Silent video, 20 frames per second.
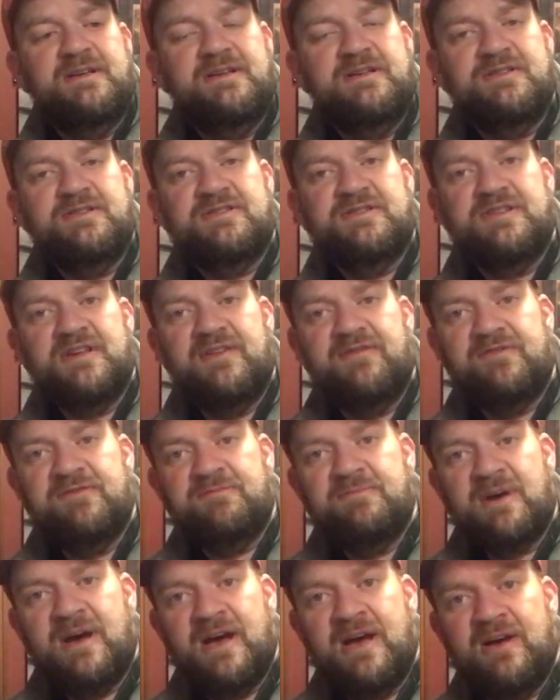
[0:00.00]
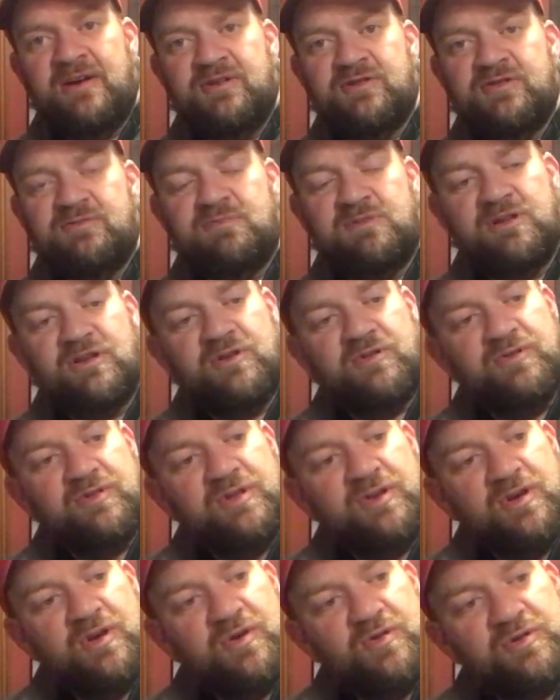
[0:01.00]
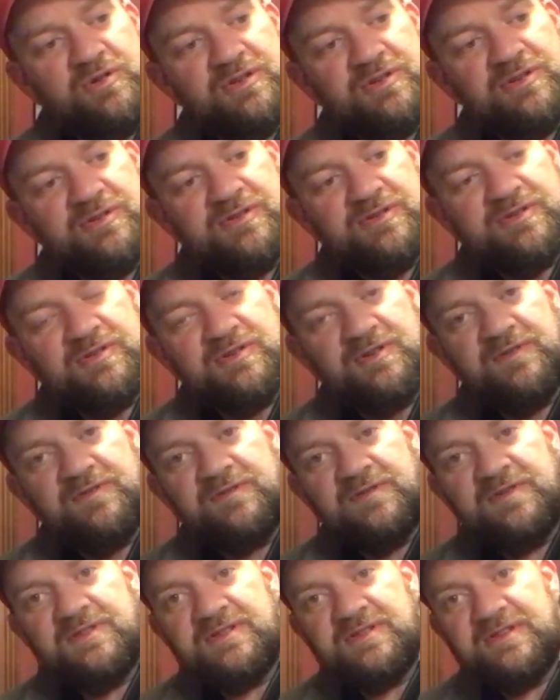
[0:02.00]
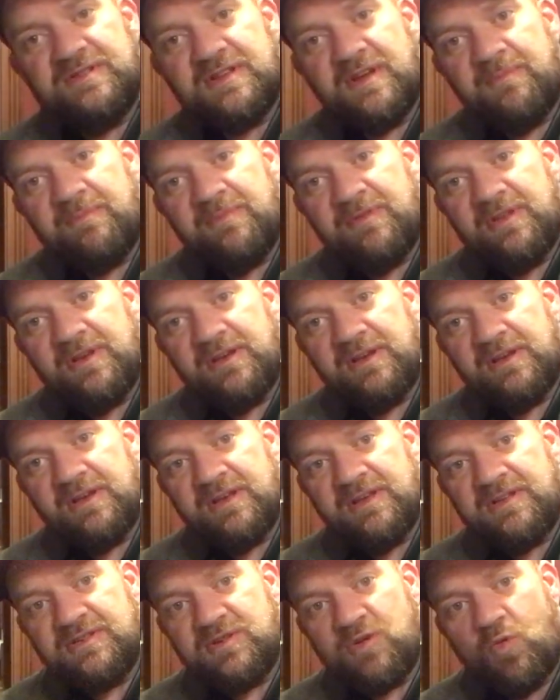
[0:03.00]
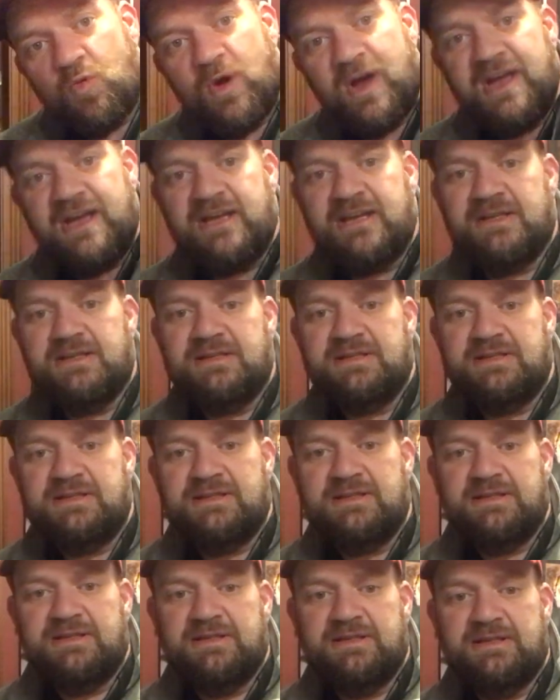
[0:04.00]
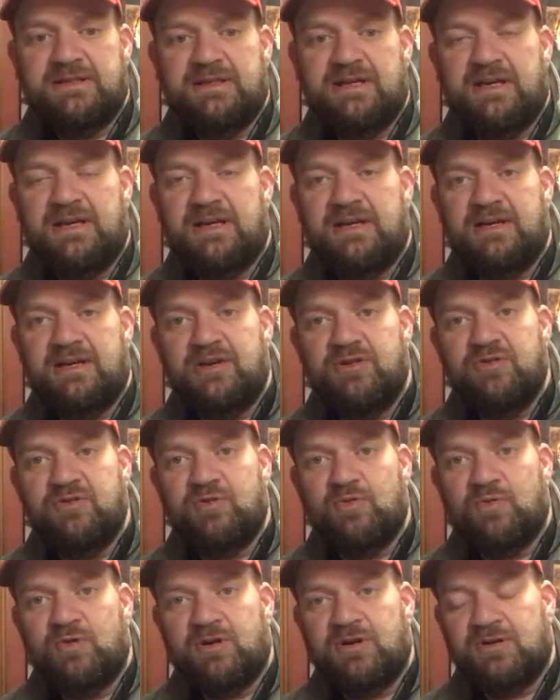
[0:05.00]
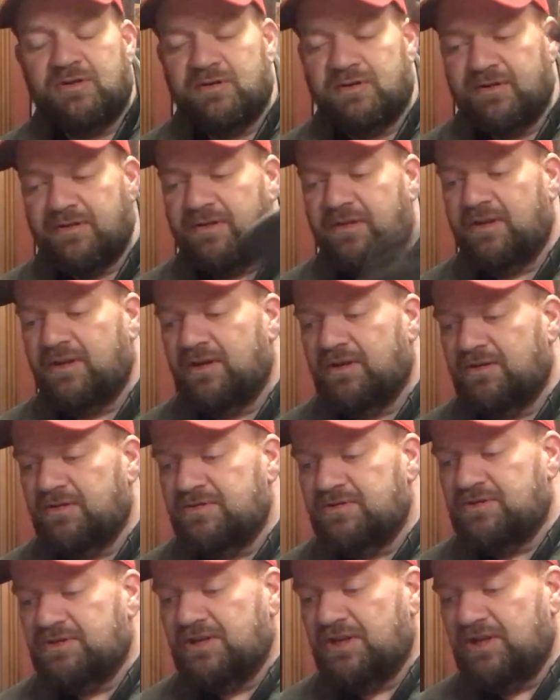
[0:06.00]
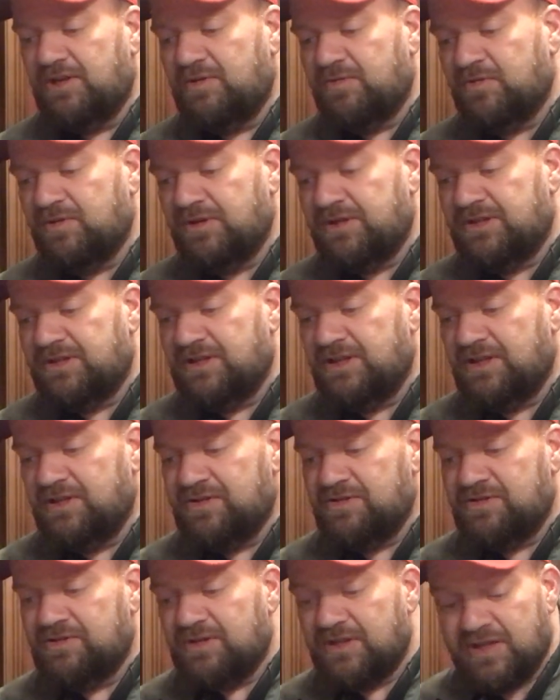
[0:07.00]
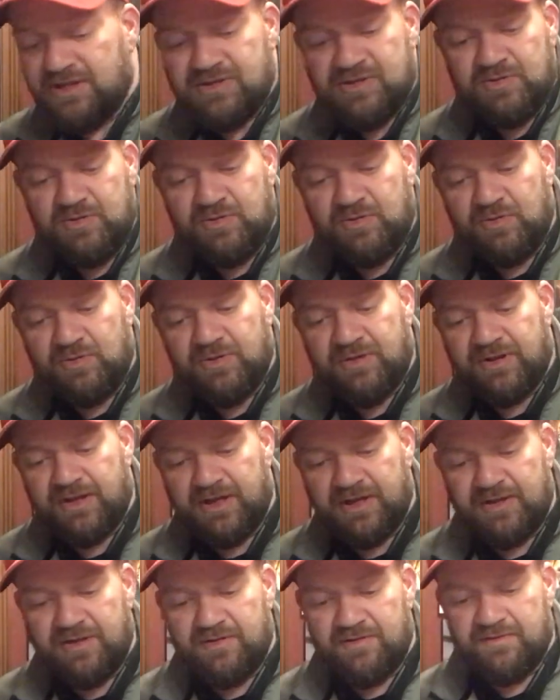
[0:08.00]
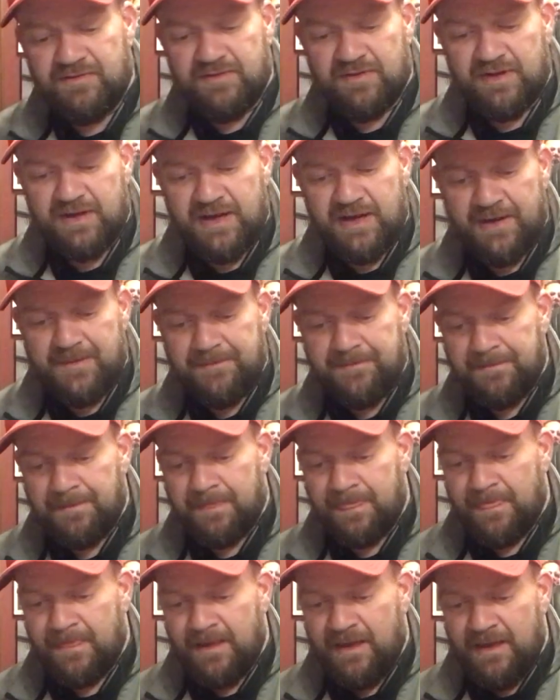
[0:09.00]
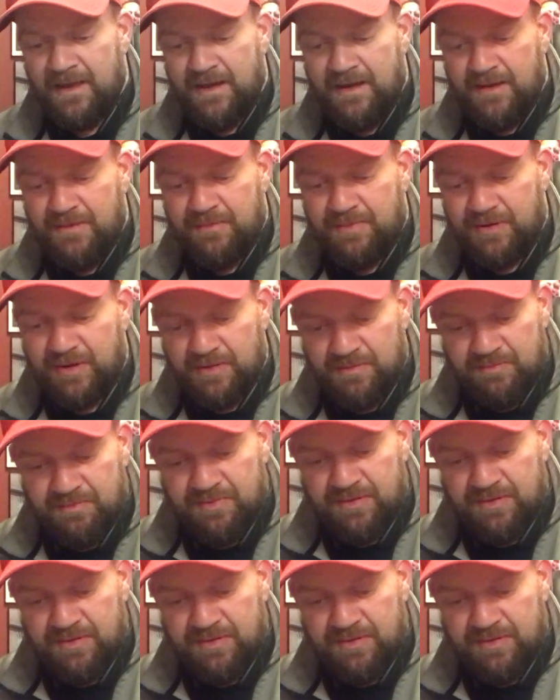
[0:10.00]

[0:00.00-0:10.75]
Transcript: 7 miles below the ocean surface, something has awakened. Underwater in theaters January 10. So that's cool. Thank you for that. But